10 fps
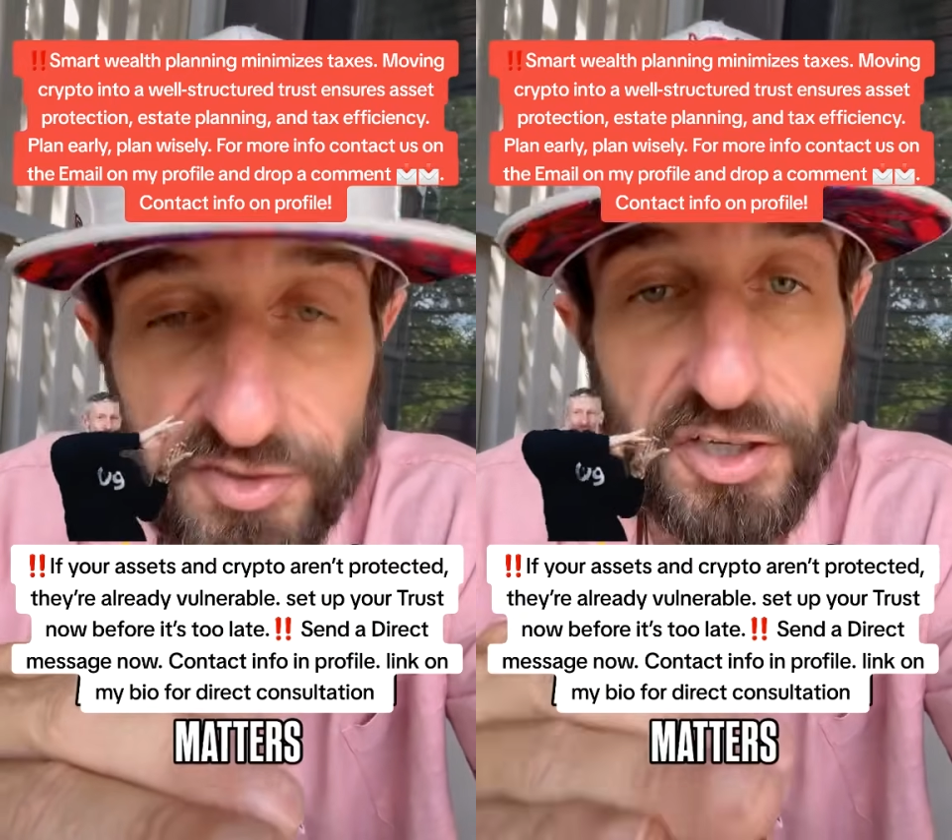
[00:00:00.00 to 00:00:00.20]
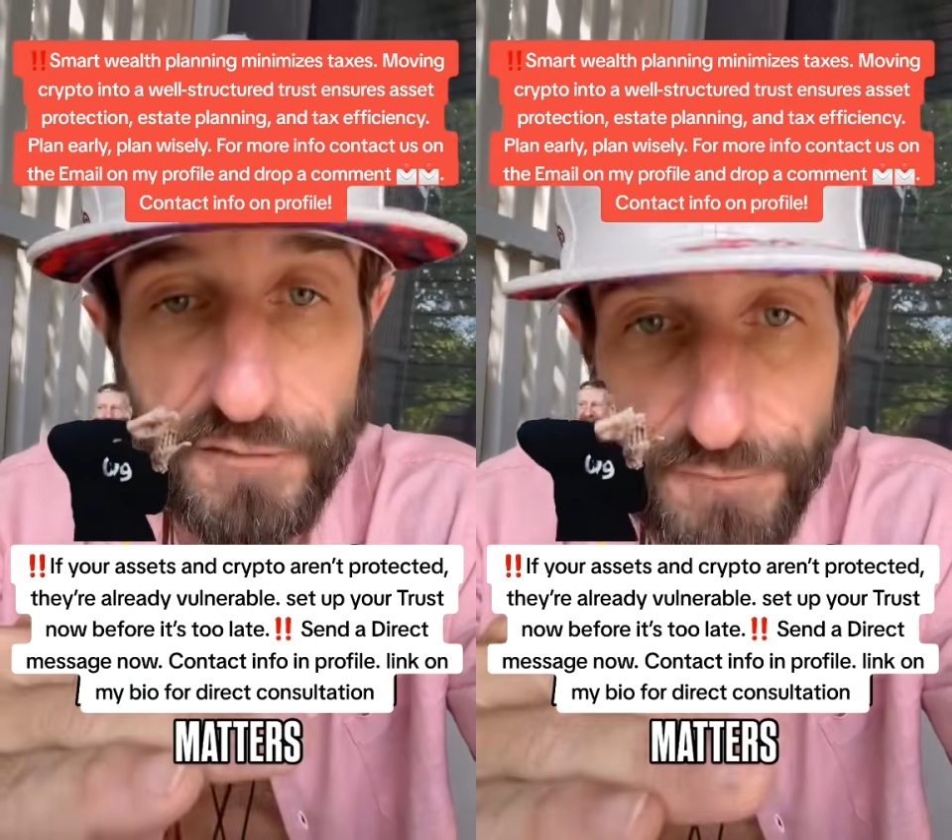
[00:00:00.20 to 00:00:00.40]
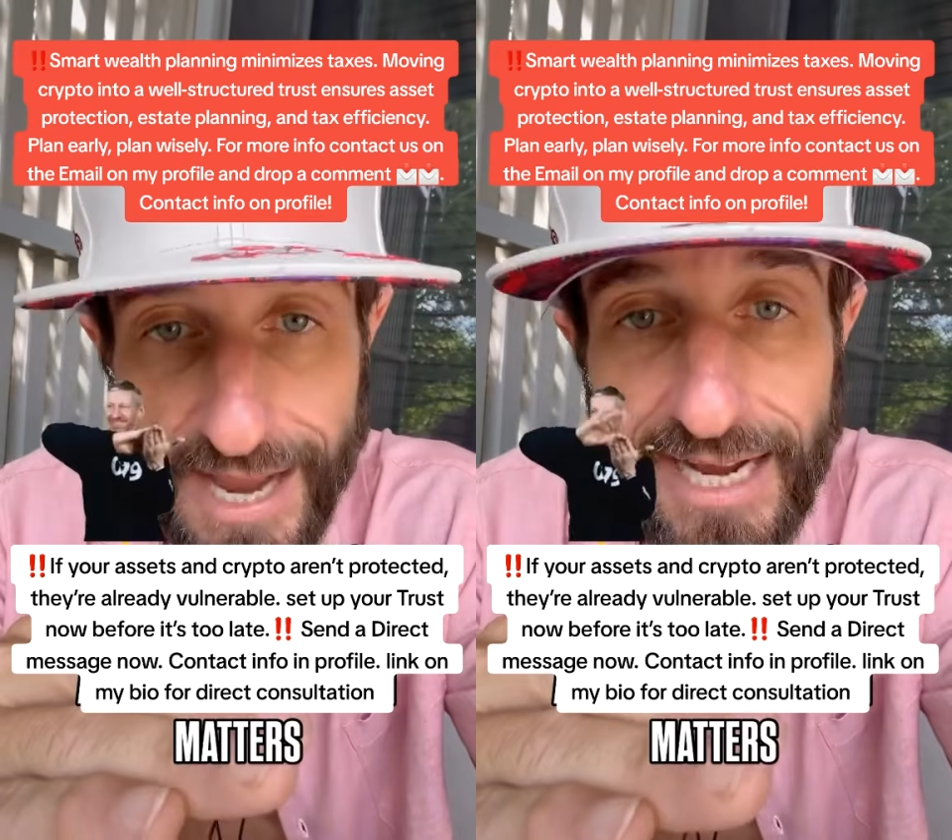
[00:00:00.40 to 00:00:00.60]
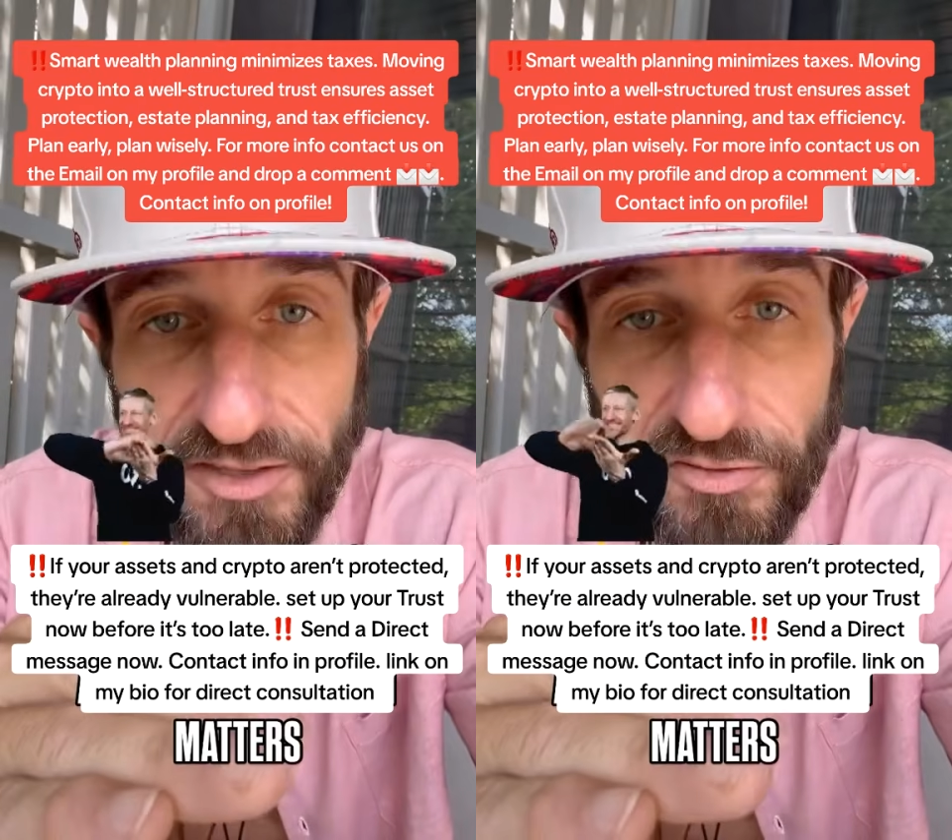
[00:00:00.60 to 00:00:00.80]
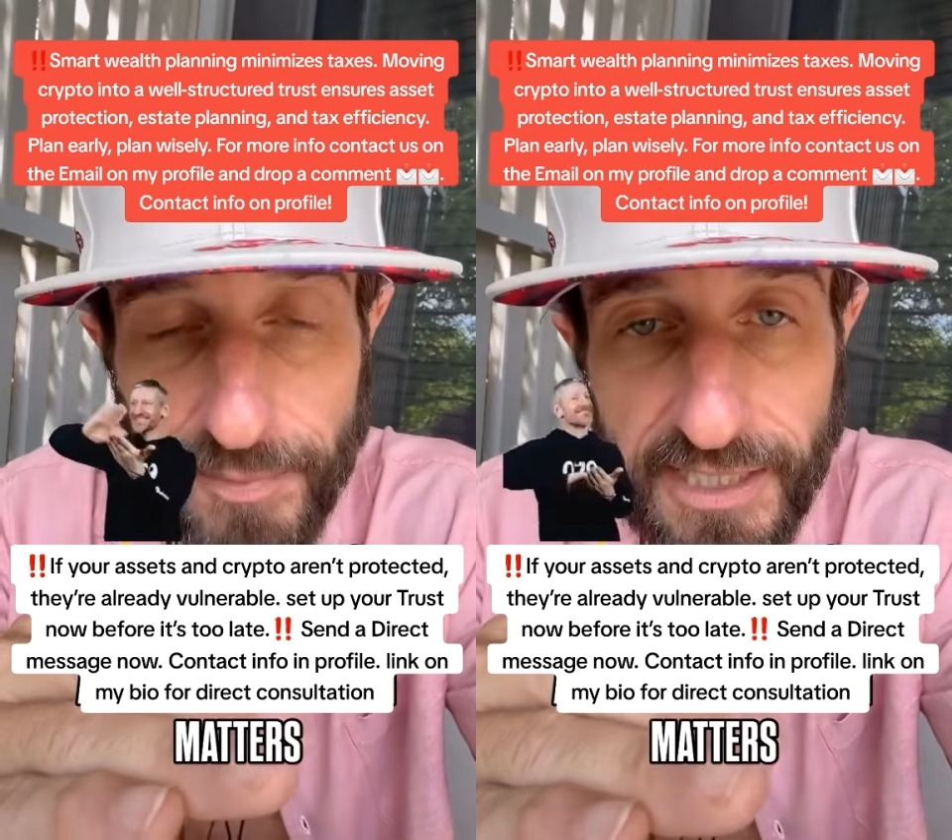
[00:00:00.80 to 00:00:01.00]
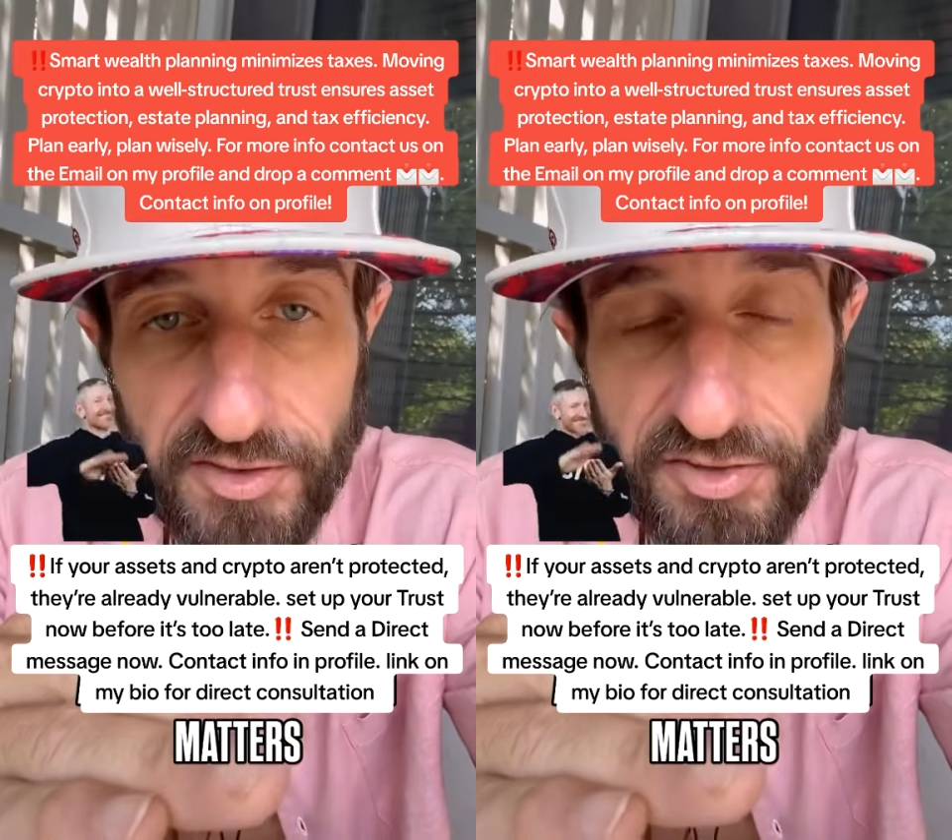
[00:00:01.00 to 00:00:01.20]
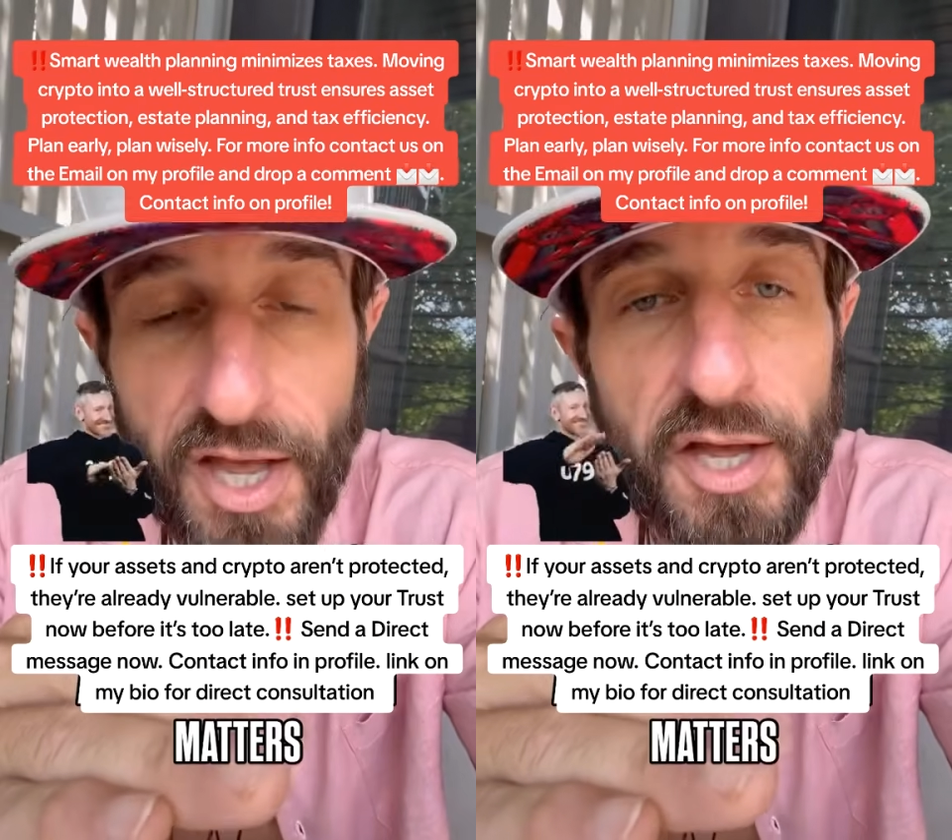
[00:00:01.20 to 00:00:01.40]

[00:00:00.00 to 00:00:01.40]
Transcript: Conveyance means